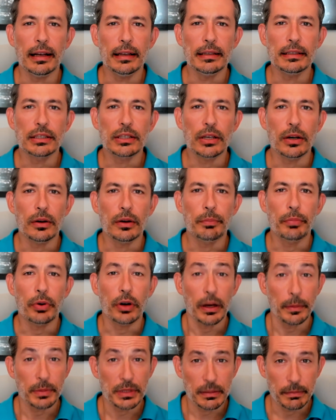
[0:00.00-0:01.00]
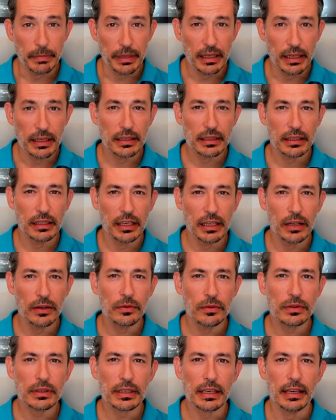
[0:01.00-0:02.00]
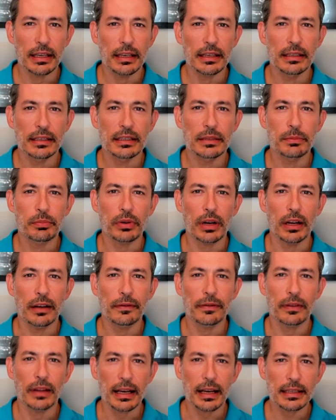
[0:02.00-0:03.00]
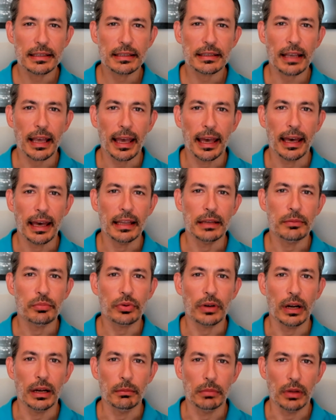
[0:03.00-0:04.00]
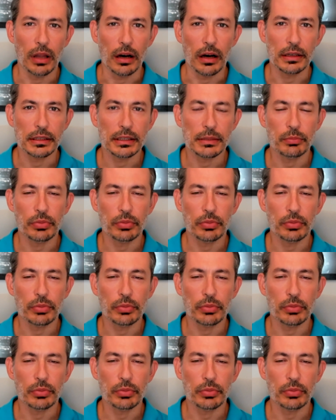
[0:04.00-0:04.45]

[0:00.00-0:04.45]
So perhaps the biggest news is PrimeFlex and PrimeBlocks.